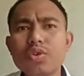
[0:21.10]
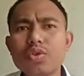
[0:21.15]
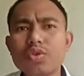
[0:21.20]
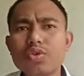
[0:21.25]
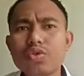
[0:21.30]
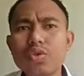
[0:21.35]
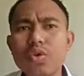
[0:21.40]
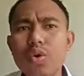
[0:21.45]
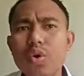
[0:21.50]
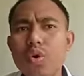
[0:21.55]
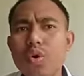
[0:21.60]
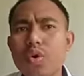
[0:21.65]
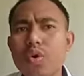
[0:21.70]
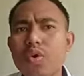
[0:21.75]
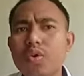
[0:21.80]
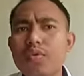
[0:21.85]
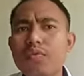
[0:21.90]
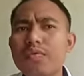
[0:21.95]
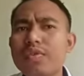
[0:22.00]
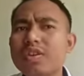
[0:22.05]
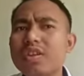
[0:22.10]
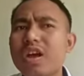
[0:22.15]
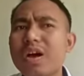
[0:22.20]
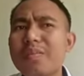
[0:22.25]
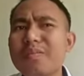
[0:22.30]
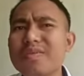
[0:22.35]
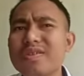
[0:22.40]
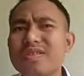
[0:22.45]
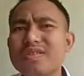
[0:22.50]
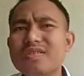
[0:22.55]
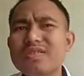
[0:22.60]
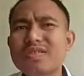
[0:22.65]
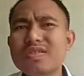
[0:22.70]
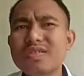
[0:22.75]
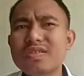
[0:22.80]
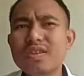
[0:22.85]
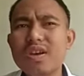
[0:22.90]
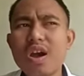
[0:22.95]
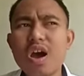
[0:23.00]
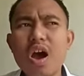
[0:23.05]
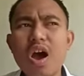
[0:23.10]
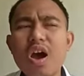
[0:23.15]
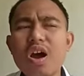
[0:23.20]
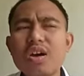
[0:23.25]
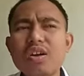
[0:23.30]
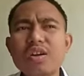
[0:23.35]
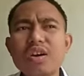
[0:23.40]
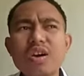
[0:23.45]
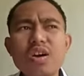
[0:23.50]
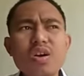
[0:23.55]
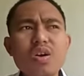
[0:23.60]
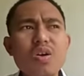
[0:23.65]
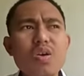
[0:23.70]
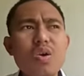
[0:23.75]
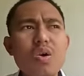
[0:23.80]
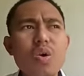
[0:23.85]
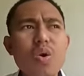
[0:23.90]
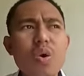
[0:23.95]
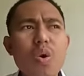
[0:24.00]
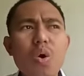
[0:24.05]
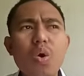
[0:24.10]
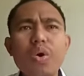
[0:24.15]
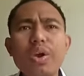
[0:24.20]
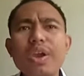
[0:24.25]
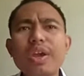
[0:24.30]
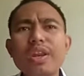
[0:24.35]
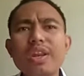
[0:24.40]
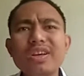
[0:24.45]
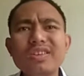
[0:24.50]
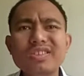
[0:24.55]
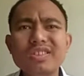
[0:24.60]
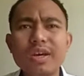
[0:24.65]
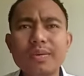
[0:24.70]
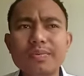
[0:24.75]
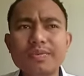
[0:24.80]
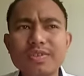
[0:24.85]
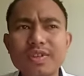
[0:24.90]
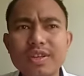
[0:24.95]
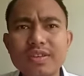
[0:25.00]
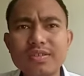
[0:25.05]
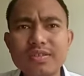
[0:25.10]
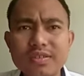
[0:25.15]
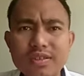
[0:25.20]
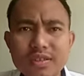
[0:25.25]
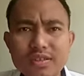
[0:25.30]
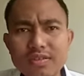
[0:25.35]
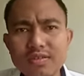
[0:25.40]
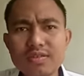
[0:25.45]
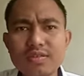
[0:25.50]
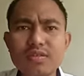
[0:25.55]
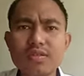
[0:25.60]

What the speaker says: So vitamins are the organic substances